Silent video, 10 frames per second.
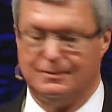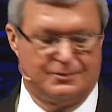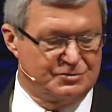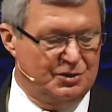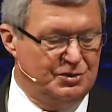
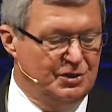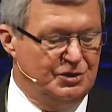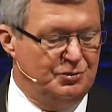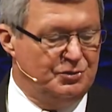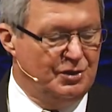So,
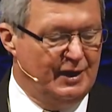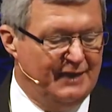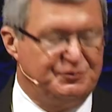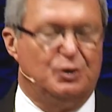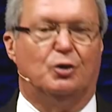you,
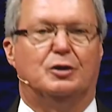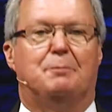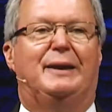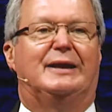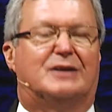if you're going to
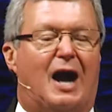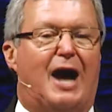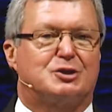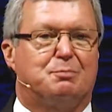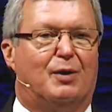be
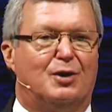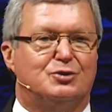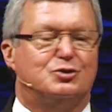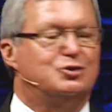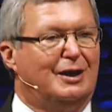God's
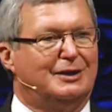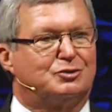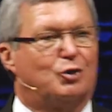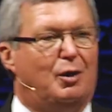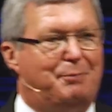person, you got to
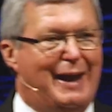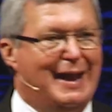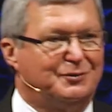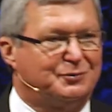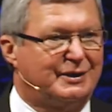draw
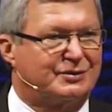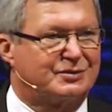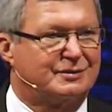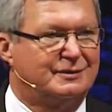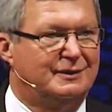
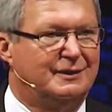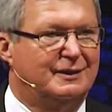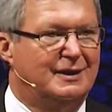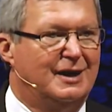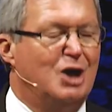boundaries.
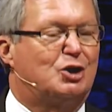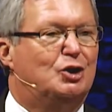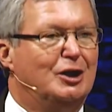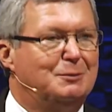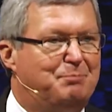A
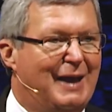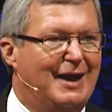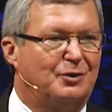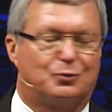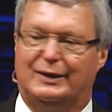good
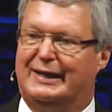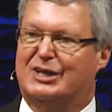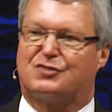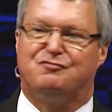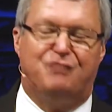boundary
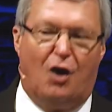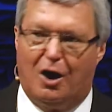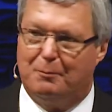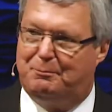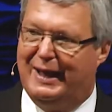is
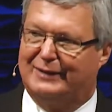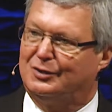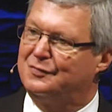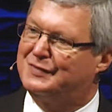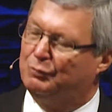far
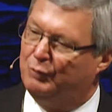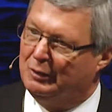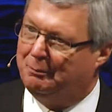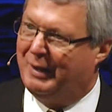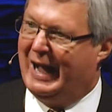better than
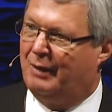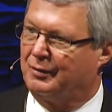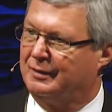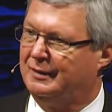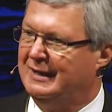
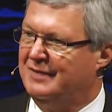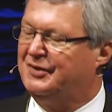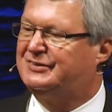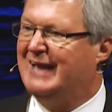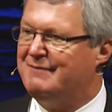willpower. The
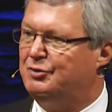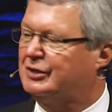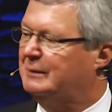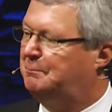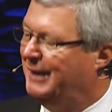devil
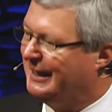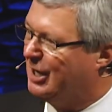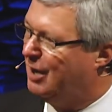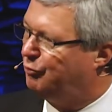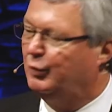can pick
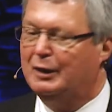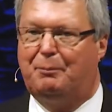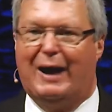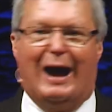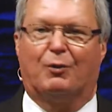off
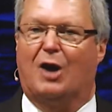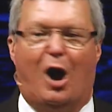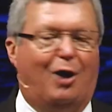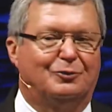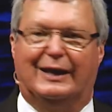willpower
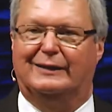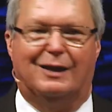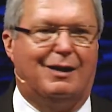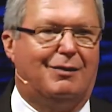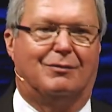all day
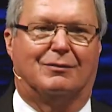long.